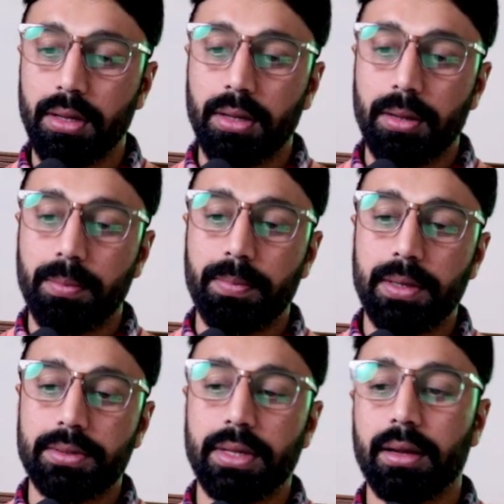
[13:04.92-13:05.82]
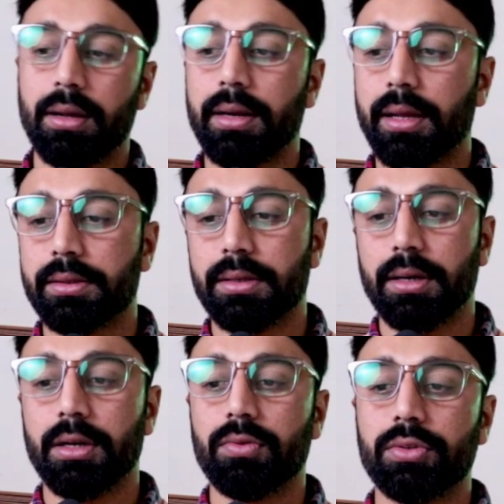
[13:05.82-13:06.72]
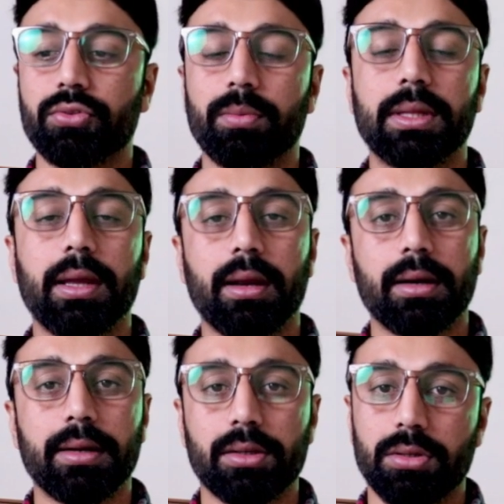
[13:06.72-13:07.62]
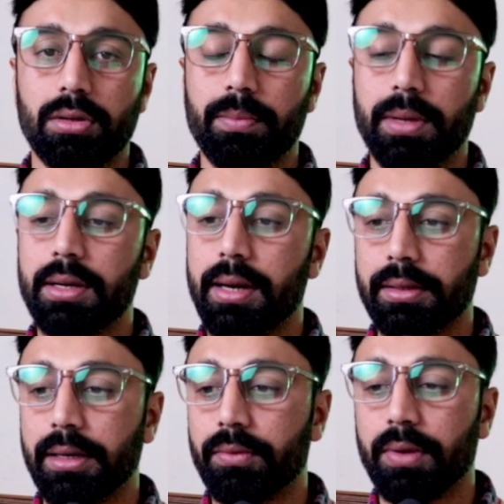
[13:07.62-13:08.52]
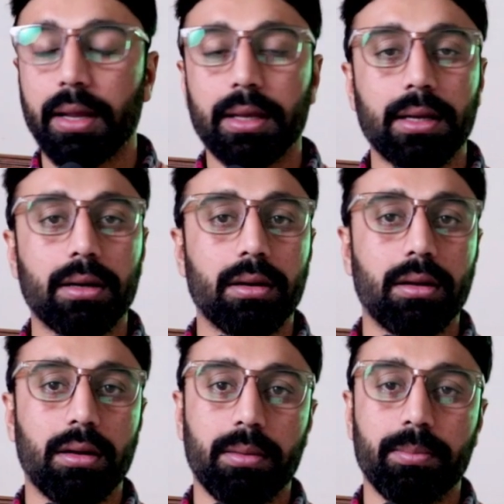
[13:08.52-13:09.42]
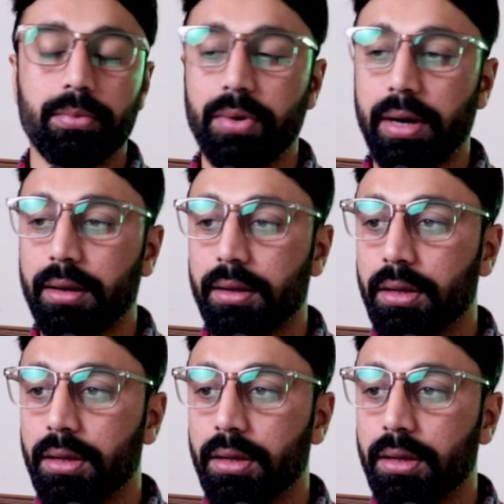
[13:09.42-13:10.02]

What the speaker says: paste the anchor text, and it will show me the anchor text on the page, and that way I can track